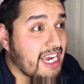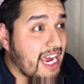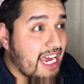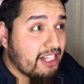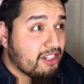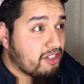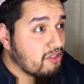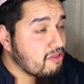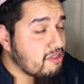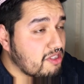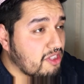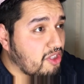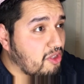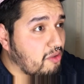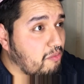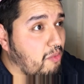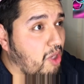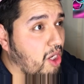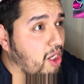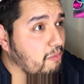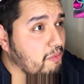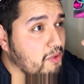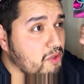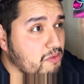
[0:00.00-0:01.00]
Yeah, those little
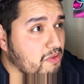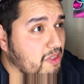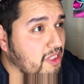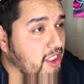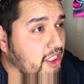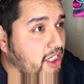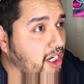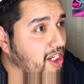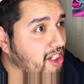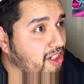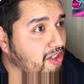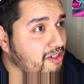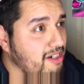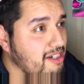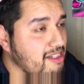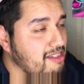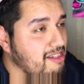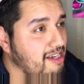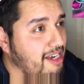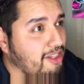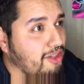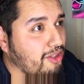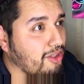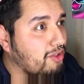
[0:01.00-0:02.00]
marbles with the color
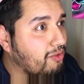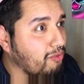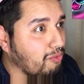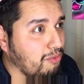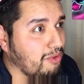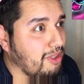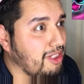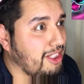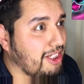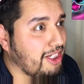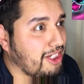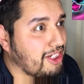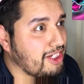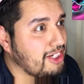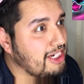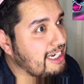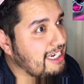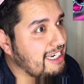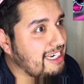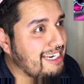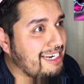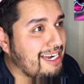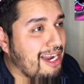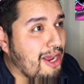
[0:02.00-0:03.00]
inside look really good to
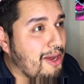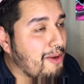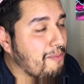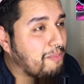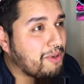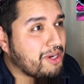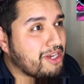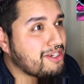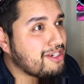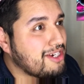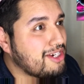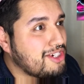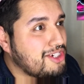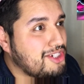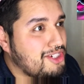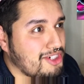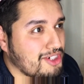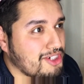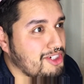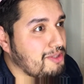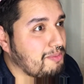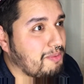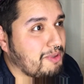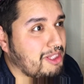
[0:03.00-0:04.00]
eat, but
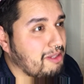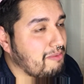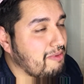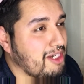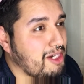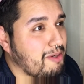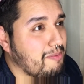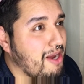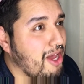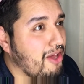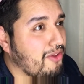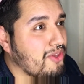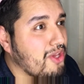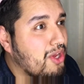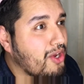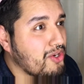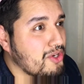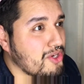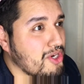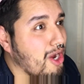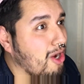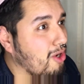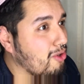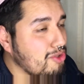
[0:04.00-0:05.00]
should you put them in your mouth?
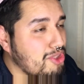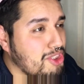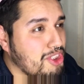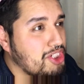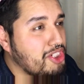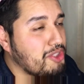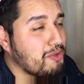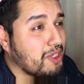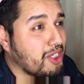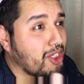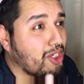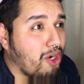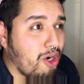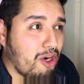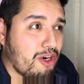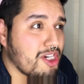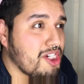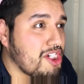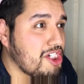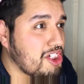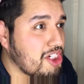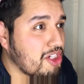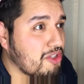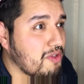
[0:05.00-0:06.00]
No. Should you
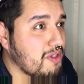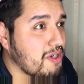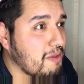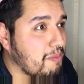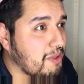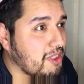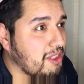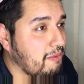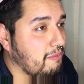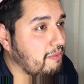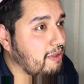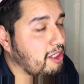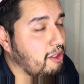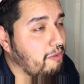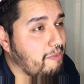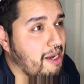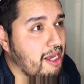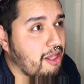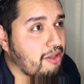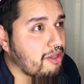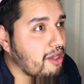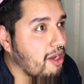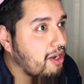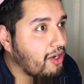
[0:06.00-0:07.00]
encourage children to put them in their
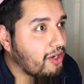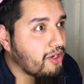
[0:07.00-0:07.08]
mouth?